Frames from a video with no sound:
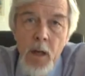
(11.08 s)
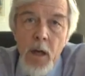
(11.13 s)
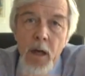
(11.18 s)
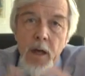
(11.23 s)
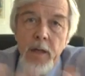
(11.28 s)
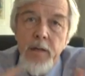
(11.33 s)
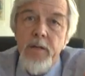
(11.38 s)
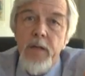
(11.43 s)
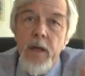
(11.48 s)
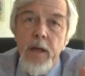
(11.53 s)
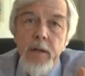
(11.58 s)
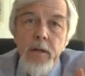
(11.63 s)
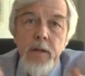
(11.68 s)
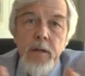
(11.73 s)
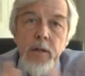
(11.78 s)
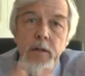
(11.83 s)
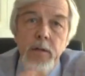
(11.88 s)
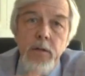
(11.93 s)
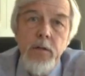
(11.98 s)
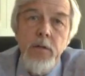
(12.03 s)
And
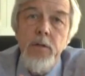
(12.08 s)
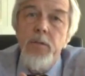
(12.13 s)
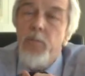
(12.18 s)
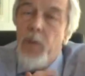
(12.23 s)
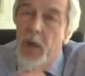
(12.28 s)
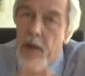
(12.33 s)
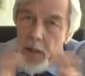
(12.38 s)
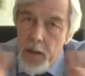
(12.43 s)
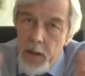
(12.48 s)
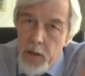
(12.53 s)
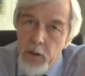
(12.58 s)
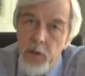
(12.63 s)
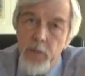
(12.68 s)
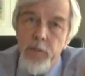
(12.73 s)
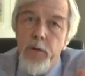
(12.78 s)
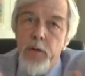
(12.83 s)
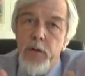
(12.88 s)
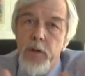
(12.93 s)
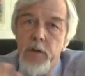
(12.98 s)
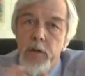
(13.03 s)
scientists, high energy
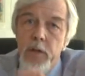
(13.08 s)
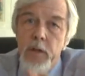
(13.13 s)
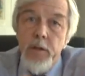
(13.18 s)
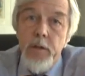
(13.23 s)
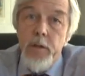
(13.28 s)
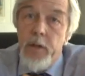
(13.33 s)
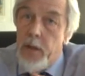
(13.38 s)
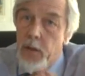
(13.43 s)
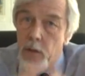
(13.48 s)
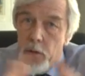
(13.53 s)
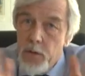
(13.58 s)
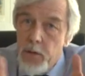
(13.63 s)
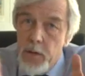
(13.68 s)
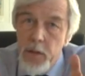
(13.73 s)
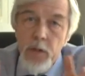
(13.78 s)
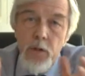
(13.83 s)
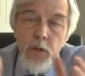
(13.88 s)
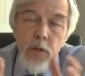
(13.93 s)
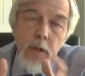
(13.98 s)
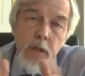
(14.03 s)
physicists, and also
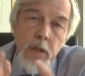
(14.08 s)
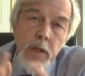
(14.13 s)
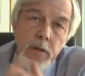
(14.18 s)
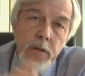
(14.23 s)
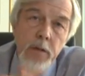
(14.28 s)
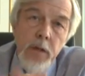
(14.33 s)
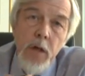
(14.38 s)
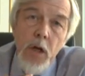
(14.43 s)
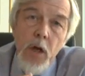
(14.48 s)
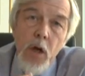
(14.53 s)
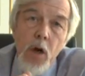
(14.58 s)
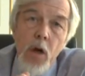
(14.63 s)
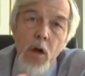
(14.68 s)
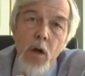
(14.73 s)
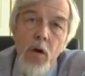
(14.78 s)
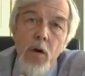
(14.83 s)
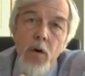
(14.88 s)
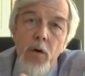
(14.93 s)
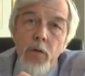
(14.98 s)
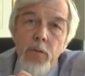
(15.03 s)
engineers
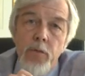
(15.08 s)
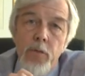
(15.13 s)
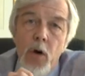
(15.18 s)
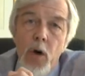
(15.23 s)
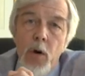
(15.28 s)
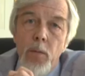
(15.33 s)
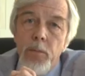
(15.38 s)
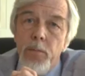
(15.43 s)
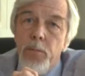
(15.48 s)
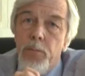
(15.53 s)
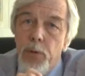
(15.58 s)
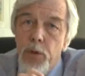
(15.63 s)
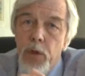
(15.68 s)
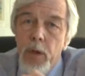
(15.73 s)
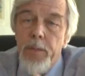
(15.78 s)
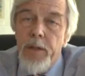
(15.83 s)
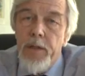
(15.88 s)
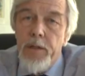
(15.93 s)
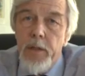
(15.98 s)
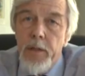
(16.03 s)
from
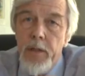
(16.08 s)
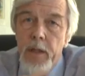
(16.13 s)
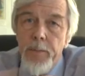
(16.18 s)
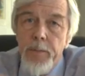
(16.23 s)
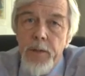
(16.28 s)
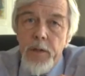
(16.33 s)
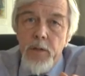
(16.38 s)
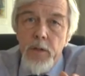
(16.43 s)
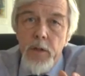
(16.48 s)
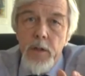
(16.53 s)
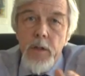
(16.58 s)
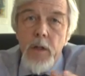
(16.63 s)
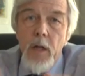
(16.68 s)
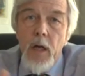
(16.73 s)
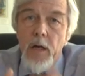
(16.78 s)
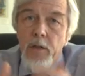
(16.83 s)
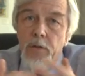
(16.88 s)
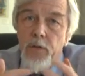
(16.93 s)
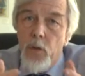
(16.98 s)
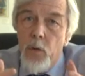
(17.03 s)
Budapest and Debrecen
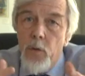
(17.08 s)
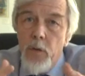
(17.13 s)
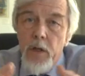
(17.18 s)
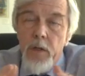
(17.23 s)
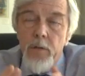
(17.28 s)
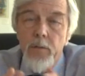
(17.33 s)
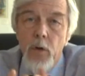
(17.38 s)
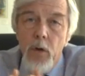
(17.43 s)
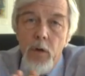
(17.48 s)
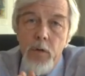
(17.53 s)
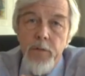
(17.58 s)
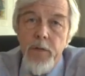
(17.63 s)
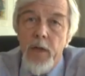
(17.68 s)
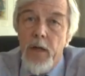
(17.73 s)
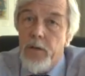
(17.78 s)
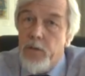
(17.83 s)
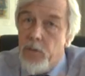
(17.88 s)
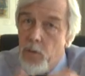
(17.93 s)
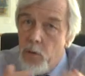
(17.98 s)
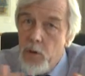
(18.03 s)
are strongly involved,
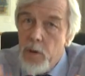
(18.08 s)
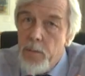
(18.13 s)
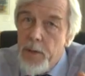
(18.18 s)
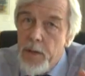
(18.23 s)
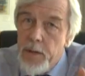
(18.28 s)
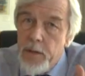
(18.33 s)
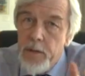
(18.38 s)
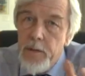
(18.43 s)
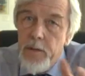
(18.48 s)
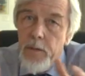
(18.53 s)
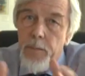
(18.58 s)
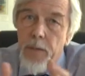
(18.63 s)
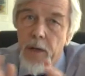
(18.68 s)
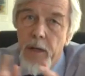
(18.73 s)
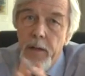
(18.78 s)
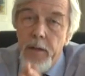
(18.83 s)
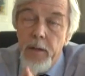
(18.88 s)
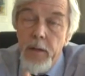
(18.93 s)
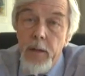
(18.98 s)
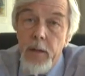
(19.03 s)
are strongly
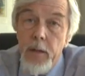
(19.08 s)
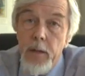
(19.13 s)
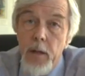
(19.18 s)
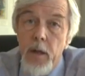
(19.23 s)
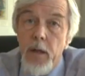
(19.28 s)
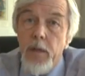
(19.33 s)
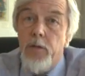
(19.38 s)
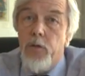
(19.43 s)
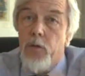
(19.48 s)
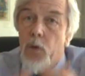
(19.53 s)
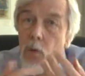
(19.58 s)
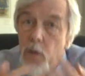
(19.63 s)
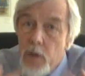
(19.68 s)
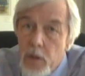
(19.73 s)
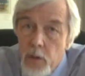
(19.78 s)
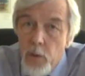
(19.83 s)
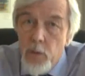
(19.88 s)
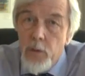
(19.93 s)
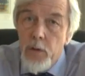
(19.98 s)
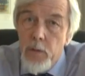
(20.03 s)
participating, are strongly
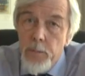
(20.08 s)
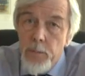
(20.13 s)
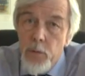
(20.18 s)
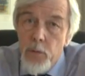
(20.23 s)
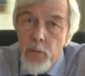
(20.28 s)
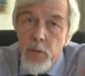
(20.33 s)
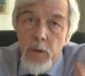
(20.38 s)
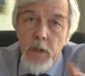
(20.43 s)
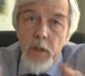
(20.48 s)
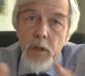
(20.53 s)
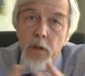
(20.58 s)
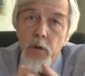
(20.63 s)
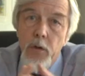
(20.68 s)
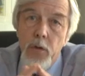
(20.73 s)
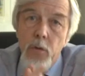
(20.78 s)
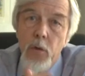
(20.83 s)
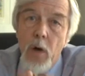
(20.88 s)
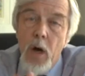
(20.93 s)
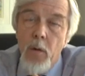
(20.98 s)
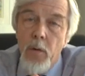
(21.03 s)
contributing
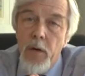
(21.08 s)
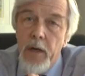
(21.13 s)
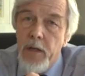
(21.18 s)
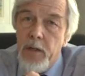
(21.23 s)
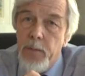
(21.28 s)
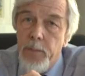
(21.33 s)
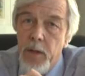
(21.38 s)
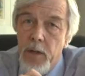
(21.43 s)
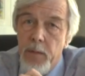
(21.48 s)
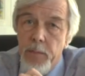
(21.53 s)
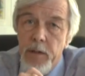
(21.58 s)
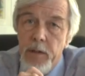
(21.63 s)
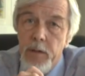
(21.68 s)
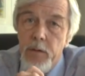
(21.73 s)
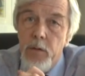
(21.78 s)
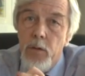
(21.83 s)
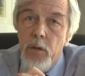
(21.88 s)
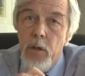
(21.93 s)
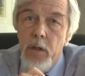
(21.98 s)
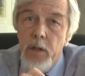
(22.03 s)
to our
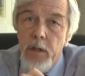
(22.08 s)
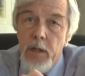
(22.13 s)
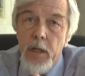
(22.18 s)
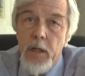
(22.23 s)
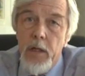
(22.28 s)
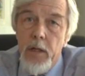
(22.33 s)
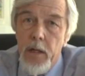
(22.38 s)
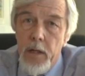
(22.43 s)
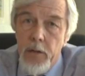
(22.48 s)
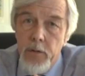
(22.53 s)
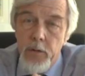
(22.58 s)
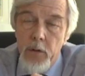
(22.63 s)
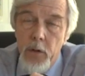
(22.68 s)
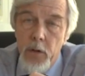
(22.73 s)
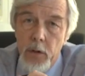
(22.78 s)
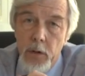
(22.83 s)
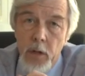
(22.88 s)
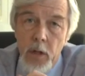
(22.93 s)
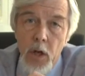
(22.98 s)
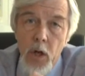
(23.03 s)
experiments here at
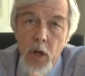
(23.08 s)
CERN.